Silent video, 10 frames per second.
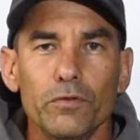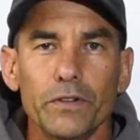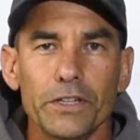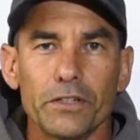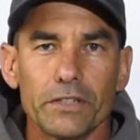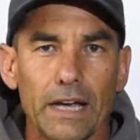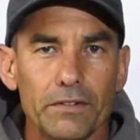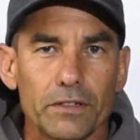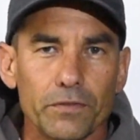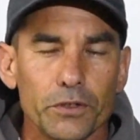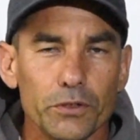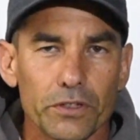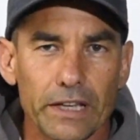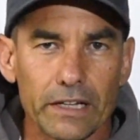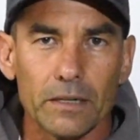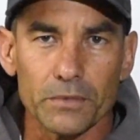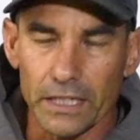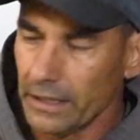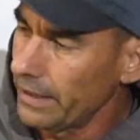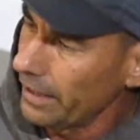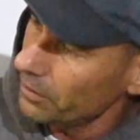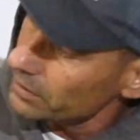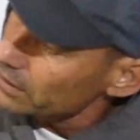feature is you have a diffuser that comes in and out,